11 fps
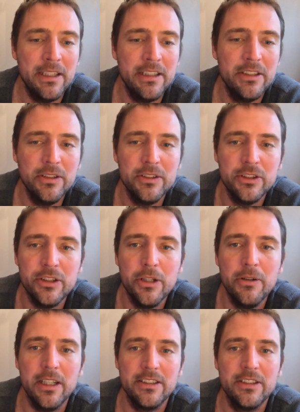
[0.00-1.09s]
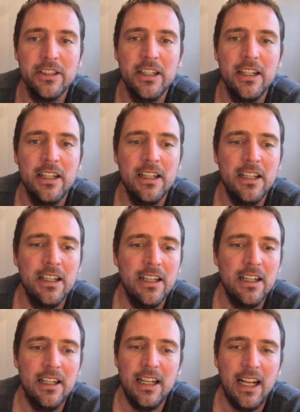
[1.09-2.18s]
the dude's Jewish.
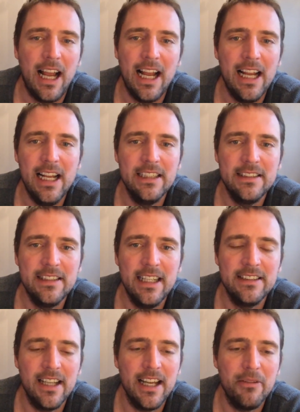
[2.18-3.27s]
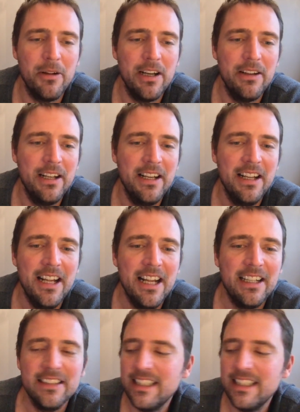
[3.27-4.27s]
It's it's like what, because